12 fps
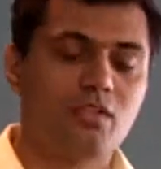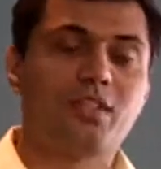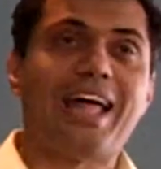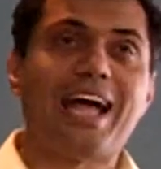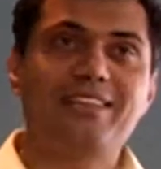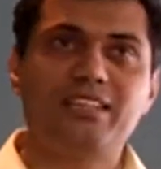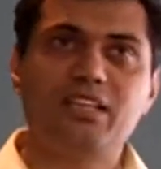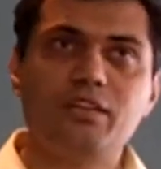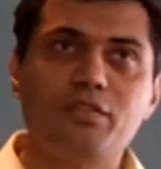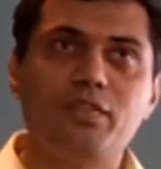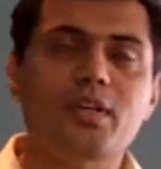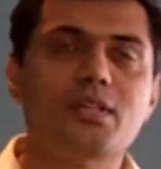So that's the
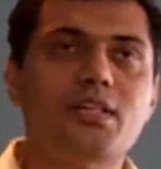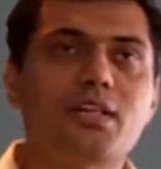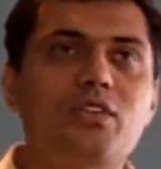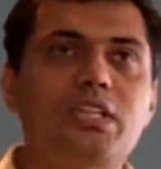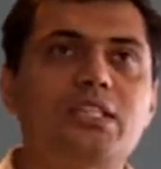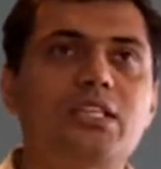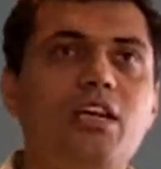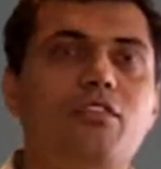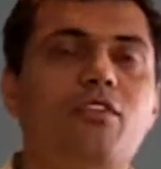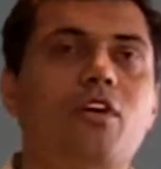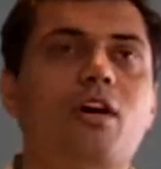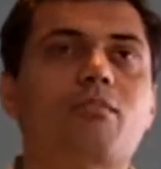difference that we see
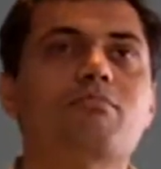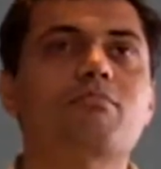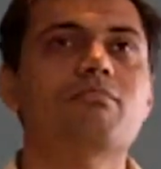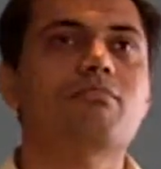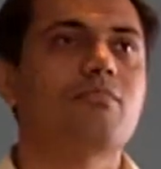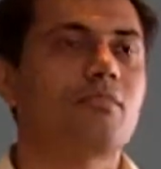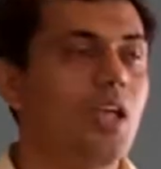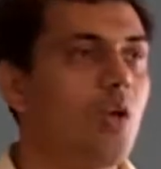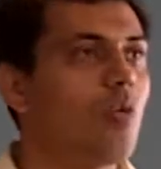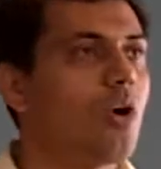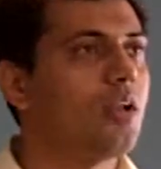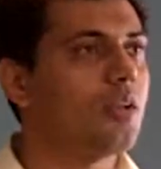from day
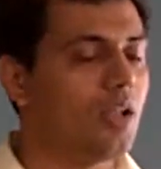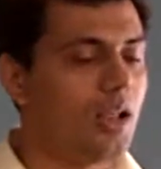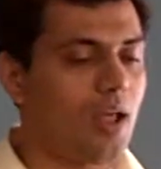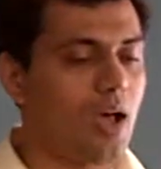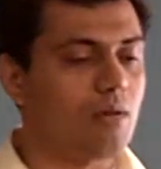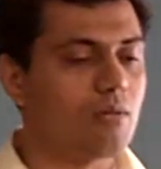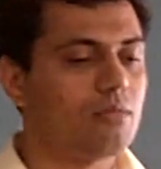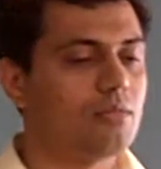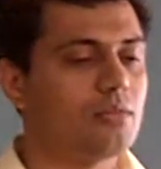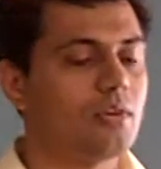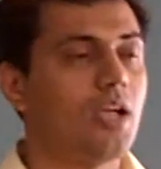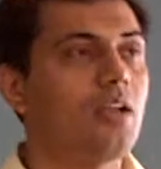one and day now,
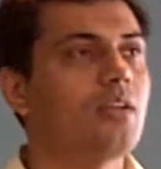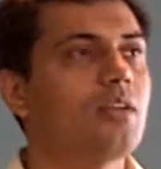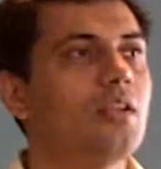right?